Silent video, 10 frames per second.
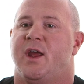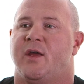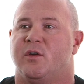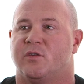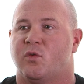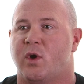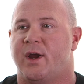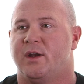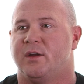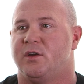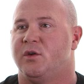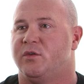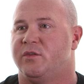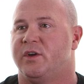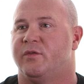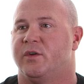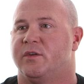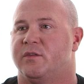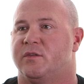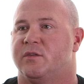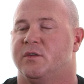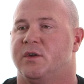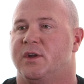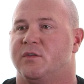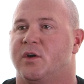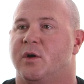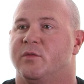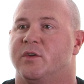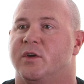And there's quite a huge difference in terms